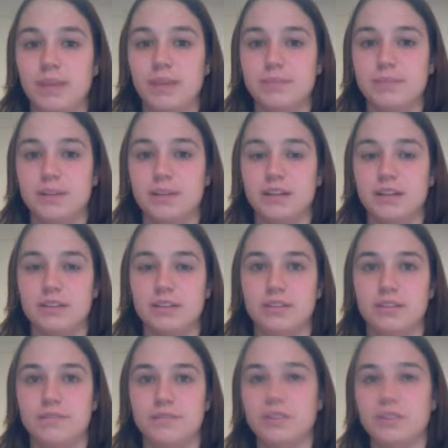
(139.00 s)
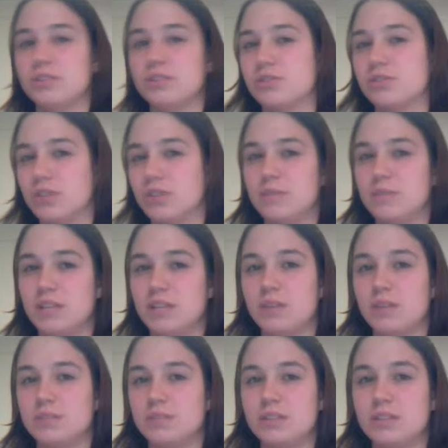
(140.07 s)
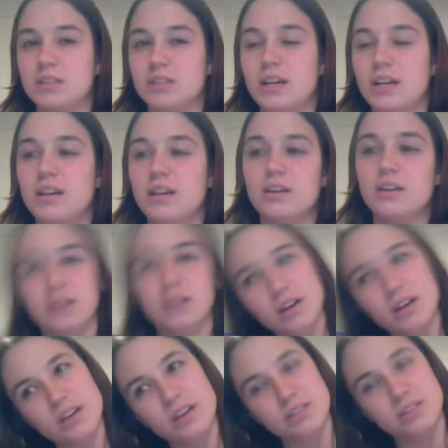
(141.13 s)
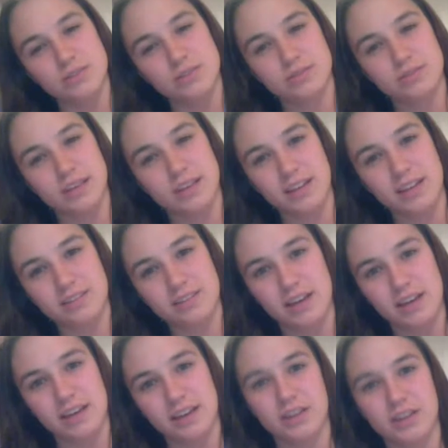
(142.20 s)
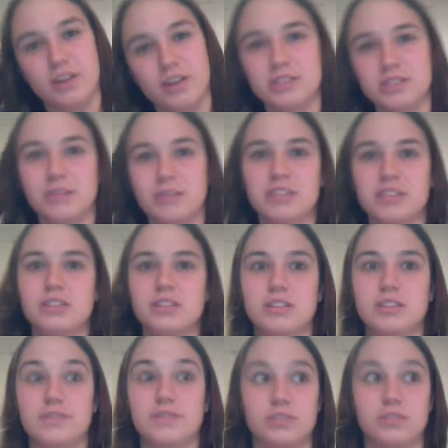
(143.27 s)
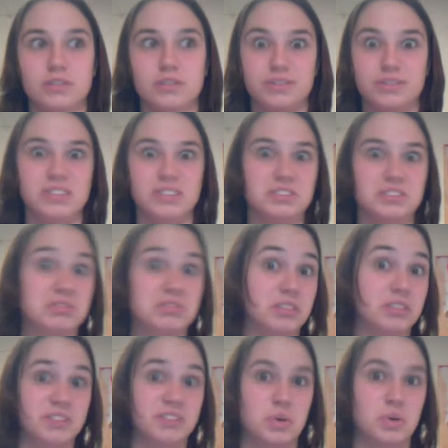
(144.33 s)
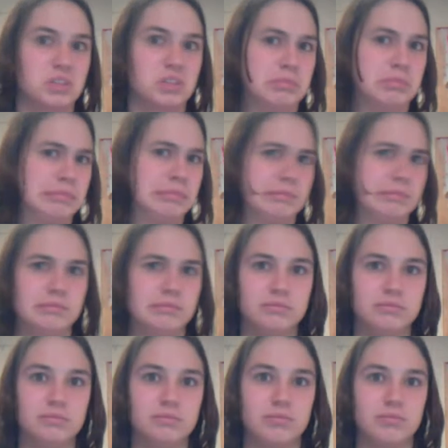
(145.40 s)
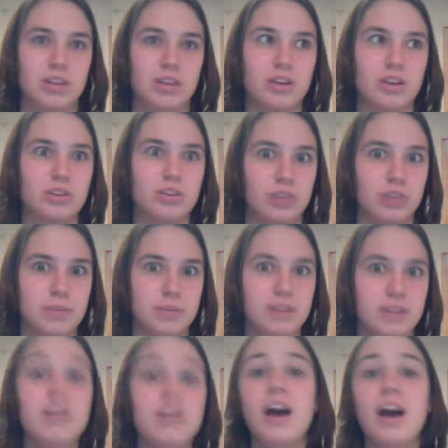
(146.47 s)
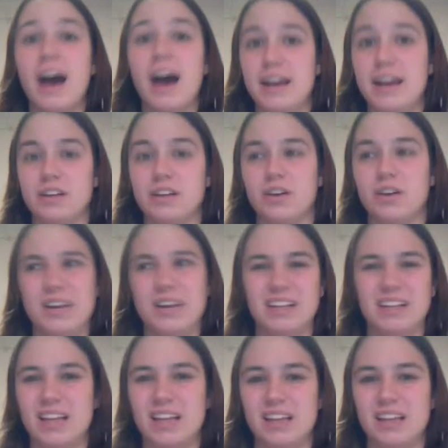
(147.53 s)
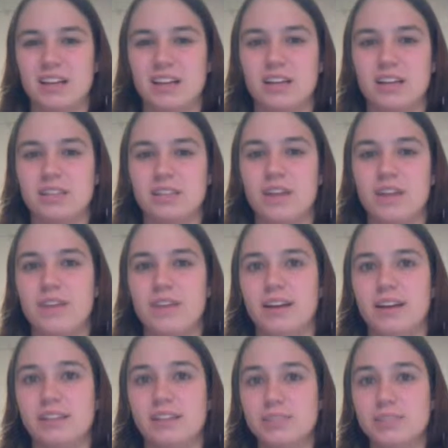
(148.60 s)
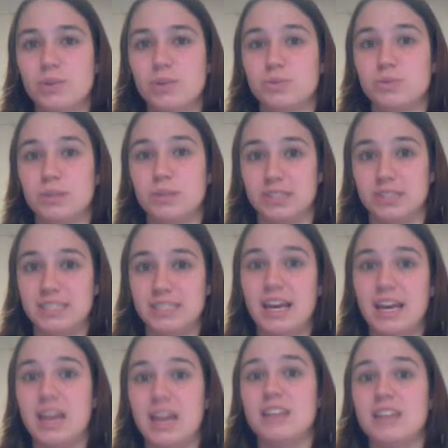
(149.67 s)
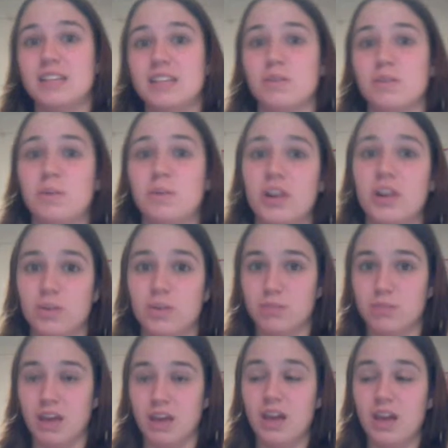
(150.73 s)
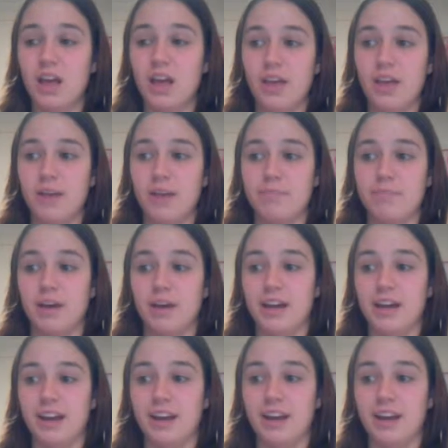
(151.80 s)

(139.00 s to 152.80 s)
But the Field of Screams thing was tonight, so it's like kind of like the Haunted Mansion except for in a field of corn. Creepy. I didn't go, I didn't like that kind of stuff, and Elizabeth was supposed to stay and set up the party with me, but